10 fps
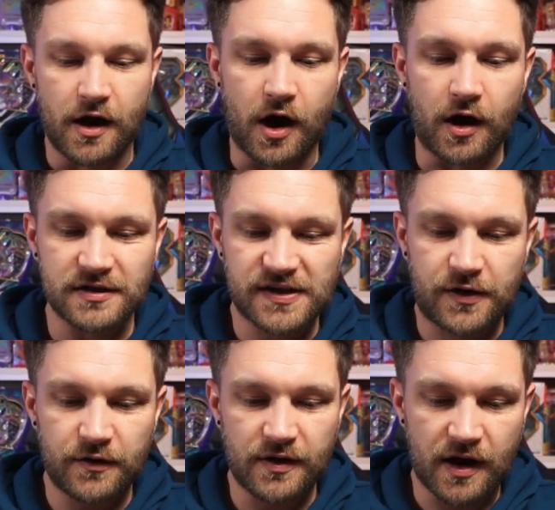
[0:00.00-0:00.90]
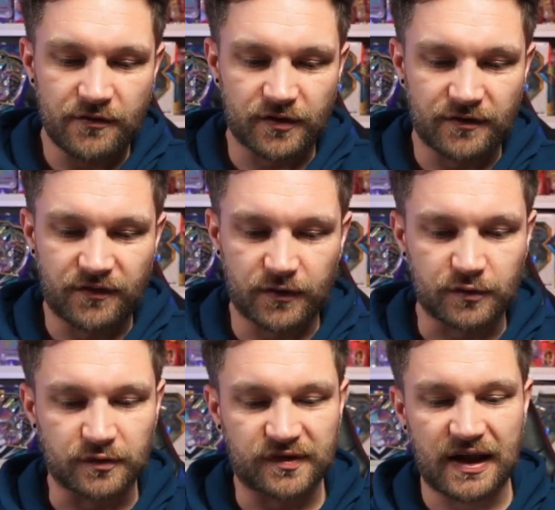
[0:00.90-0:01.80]
Articuno from the
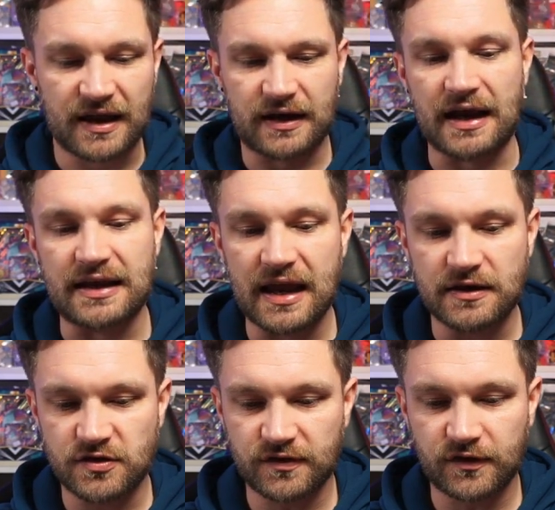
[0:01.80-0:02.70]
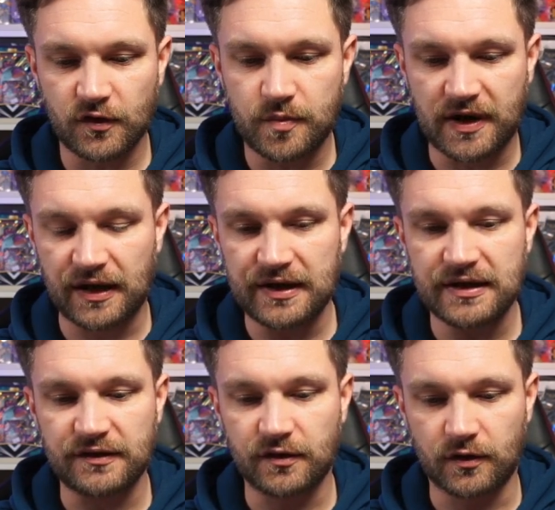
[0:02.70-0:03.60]
Fossil set. Again, just super clean,
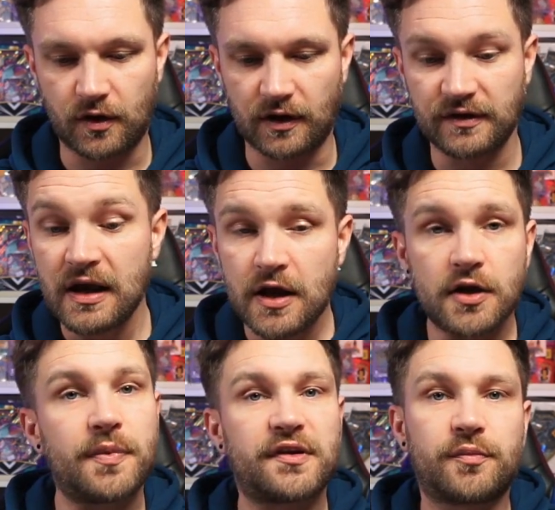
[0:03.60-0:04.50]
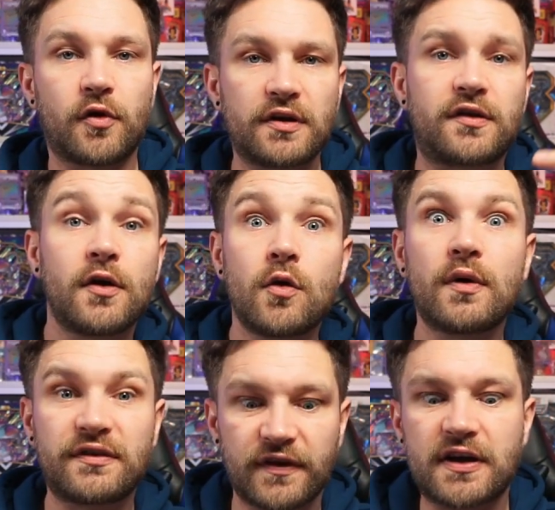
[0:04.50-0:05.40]
these non-holos. You'd be surprised. Don't
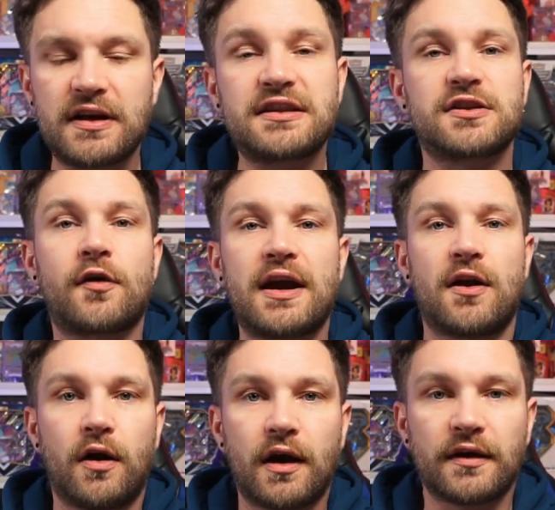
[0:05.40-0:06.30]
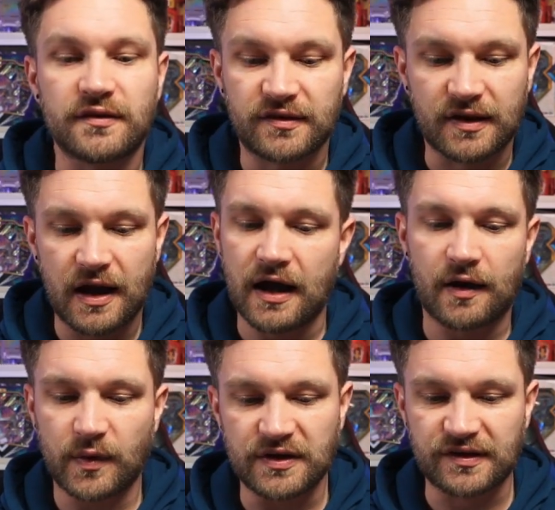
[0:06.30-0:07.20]
always think you need to grade holos
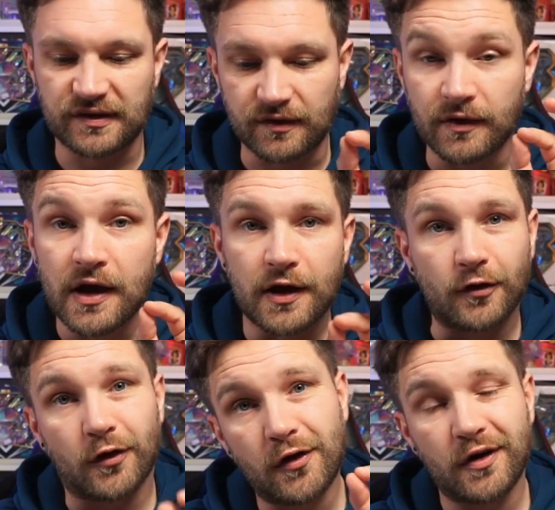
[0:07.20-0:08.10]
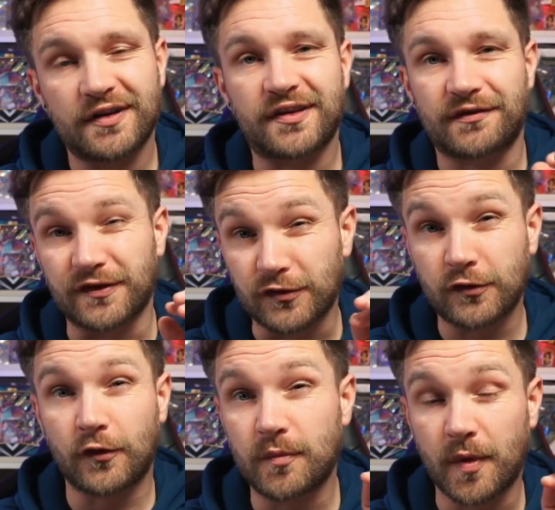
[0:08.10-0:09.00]
when you send stuff. Non-holo stuff is
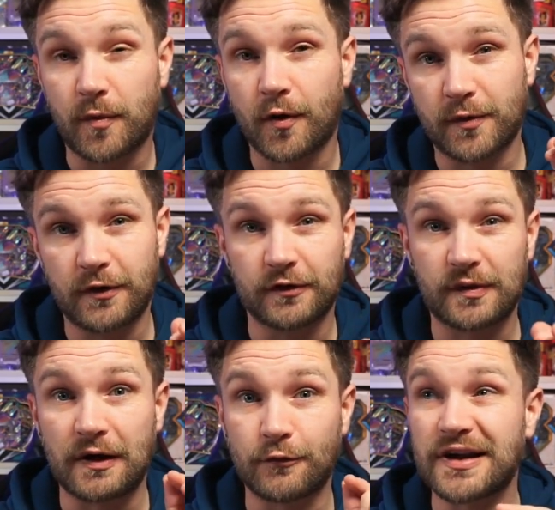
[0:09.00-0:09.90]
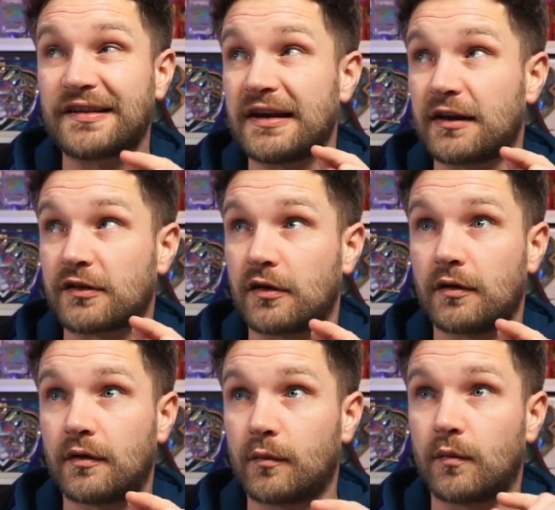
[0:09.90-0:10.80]
super popular as well. Recently,
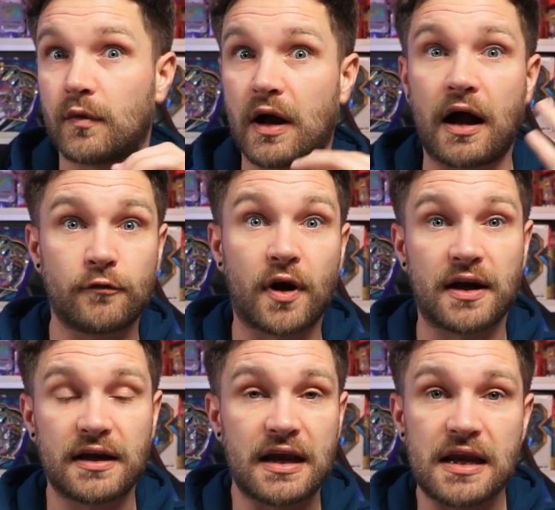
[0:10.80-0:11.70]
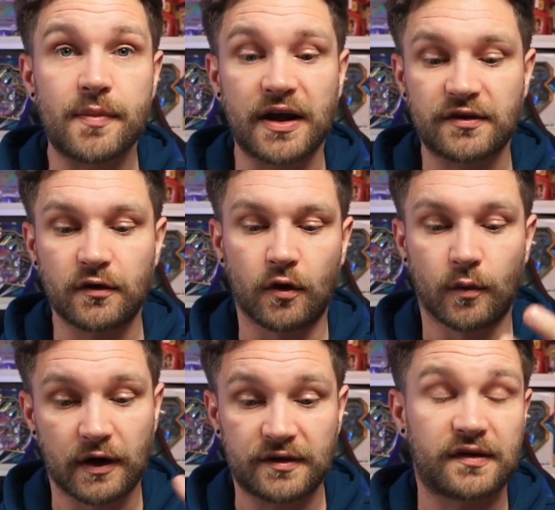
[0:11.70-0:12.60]
I run an eBay store
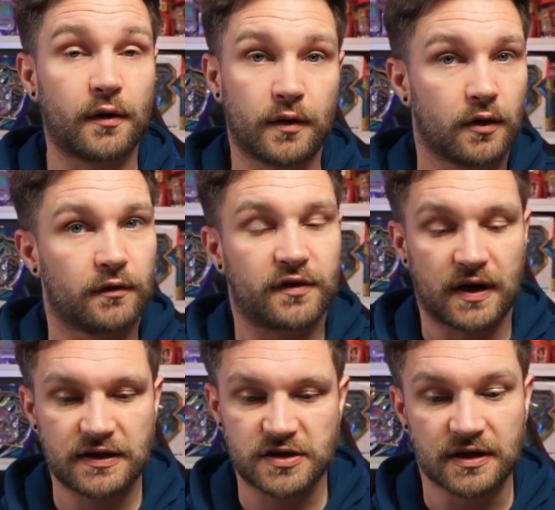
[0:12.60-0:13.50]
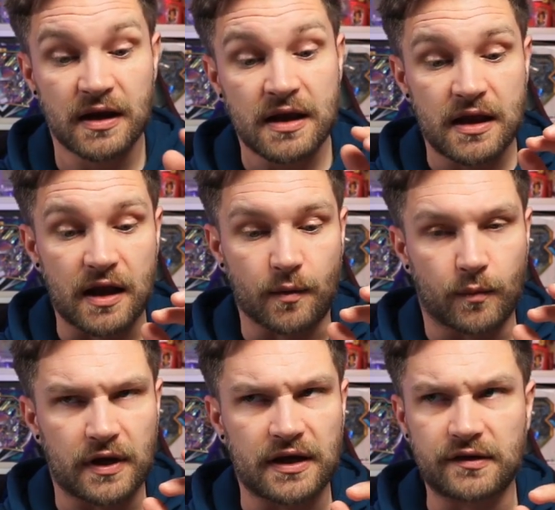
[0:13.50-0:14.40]
where I sell a lot of collection. And
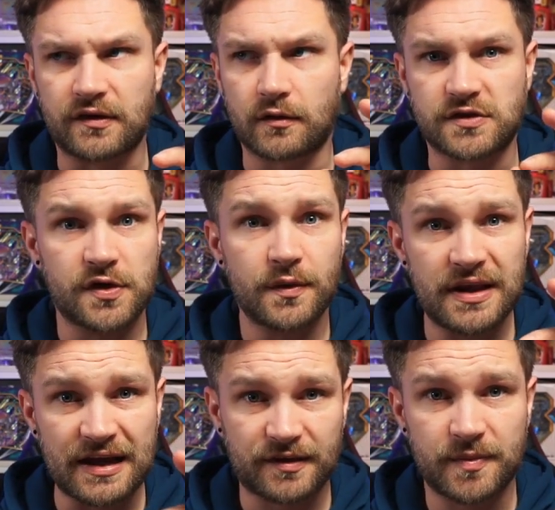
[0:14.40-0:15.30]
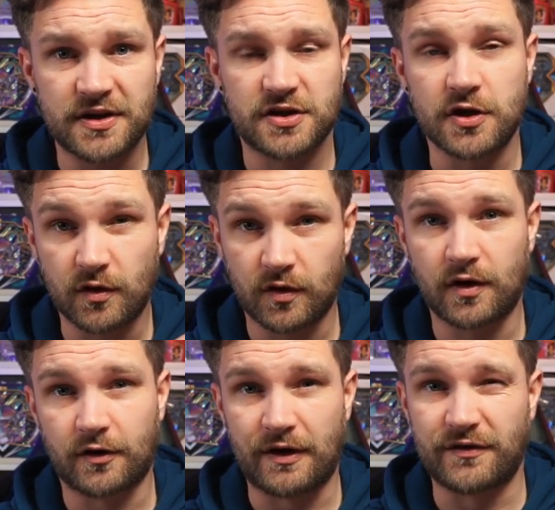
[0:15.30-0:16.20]
we sold 2 of the Expedition
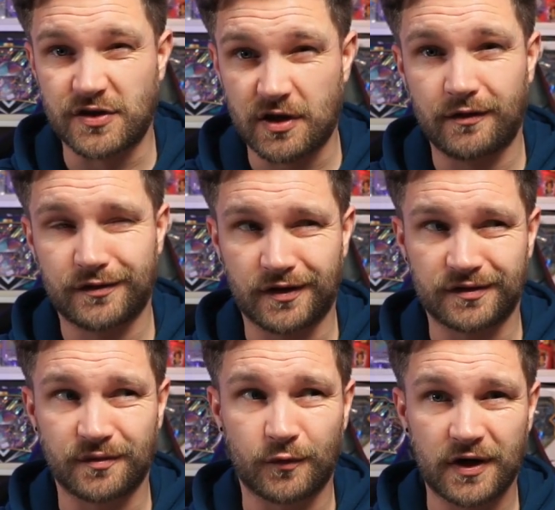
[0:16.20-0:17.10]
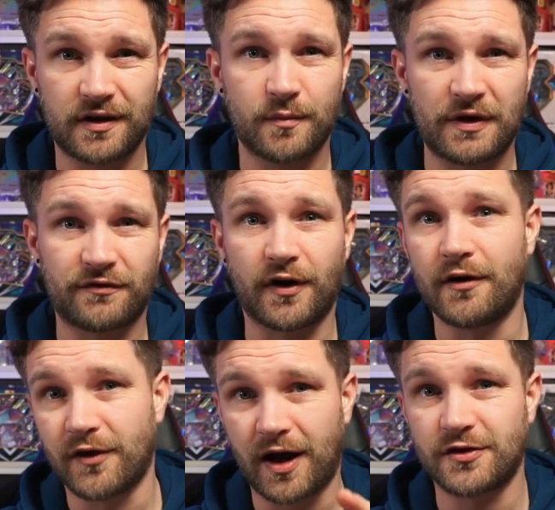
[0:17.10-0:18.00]
non-holographic Charizards. And one of them went for
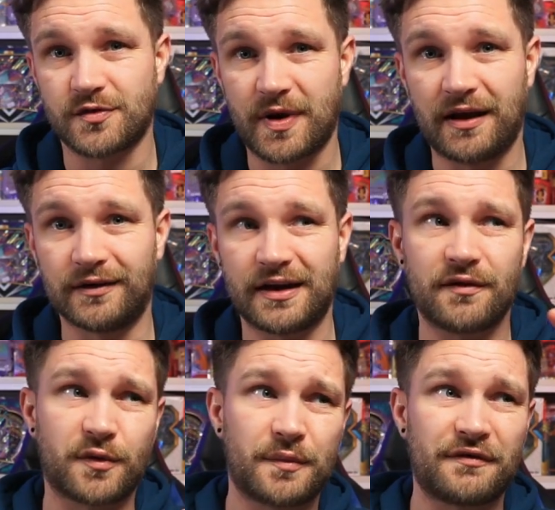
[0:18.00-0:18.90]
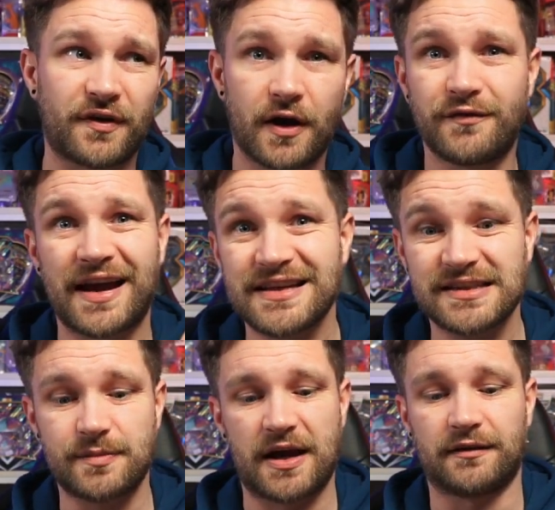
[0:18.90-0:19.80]
over £100. And the other one went for over
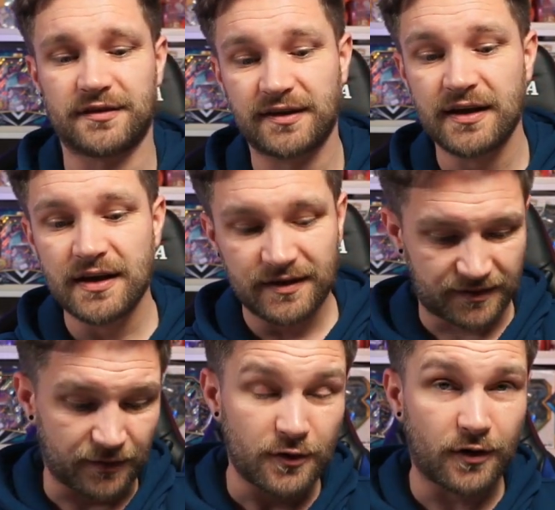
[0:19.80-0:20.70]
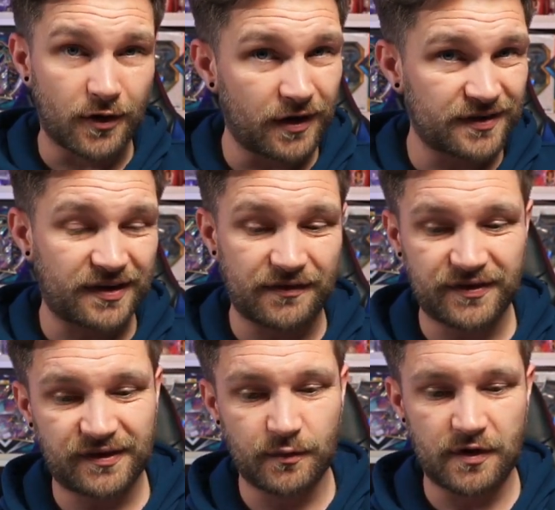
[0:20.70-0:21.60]
£80. So non-holo stuff is
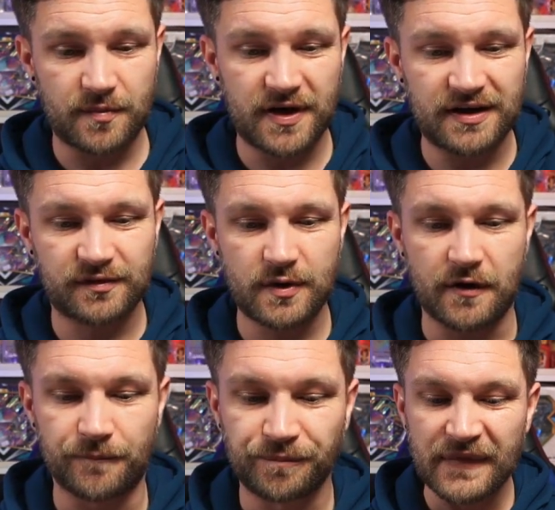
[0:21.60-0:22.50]
still worth money as well.